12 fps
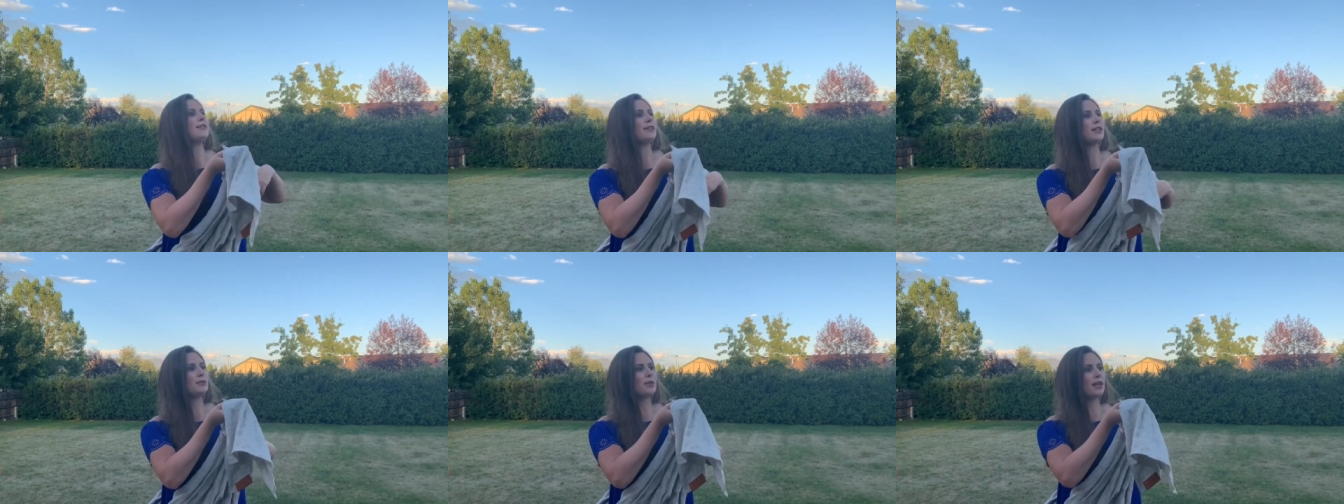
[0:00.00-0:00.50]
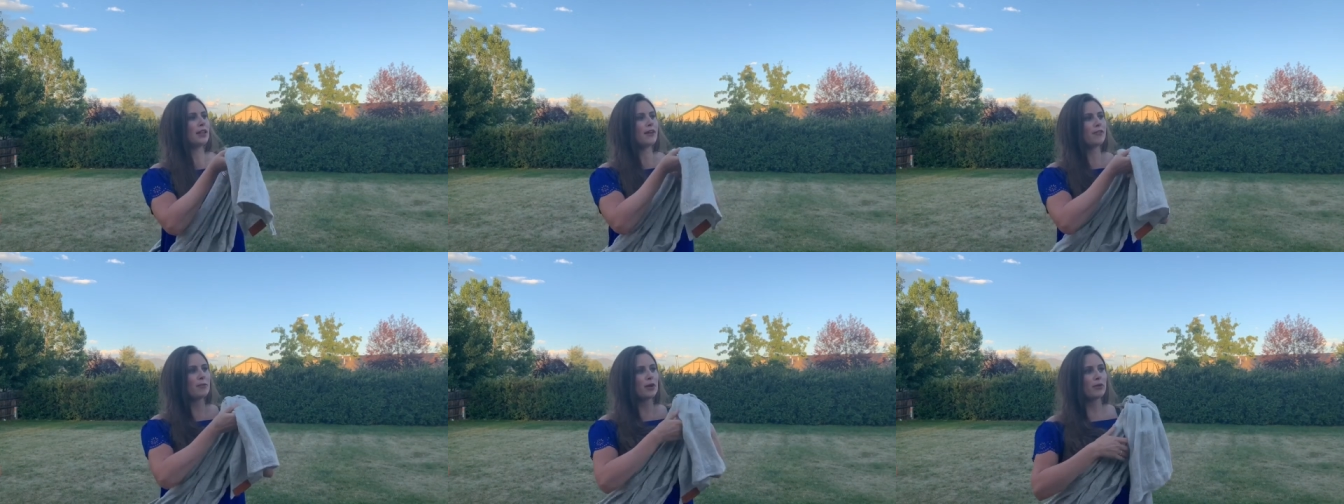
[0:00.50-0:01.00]
That's what I
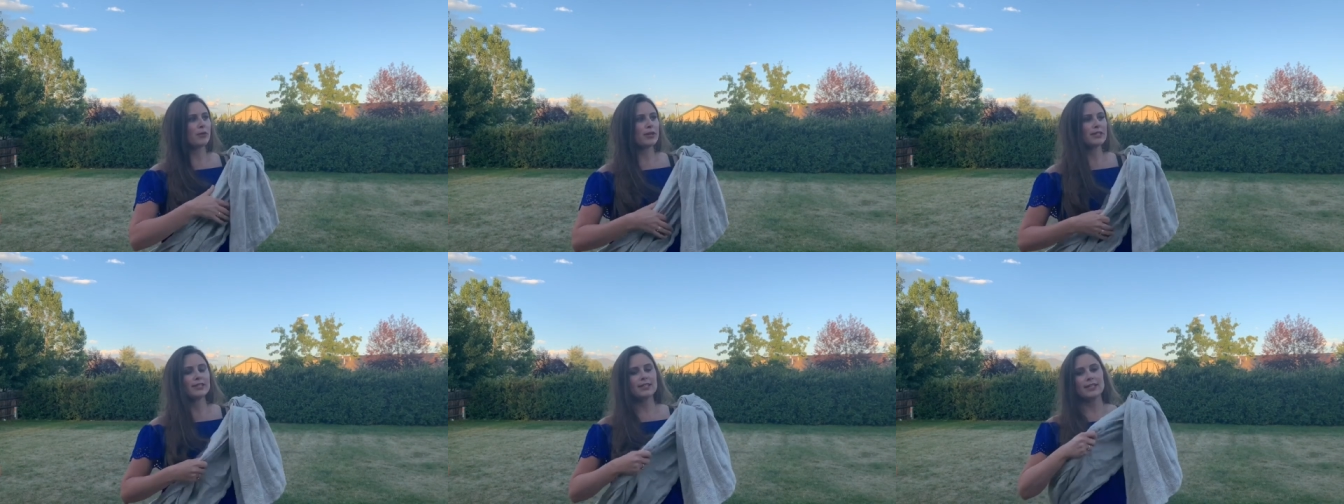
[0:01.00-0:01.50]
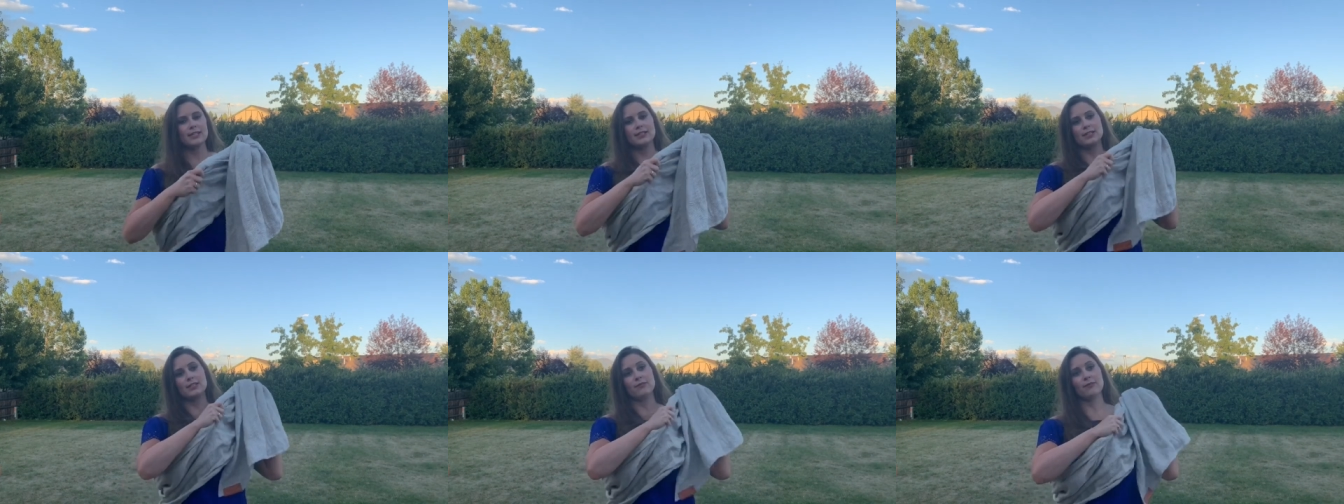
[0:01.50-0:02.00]
love about a ring sling, is
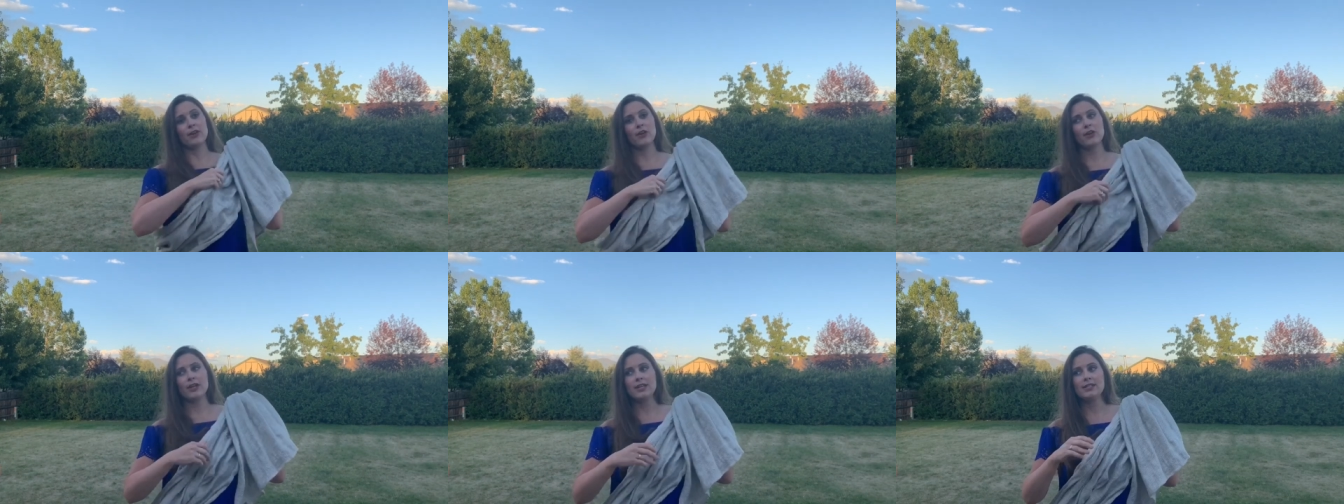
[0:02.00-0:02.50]
it's very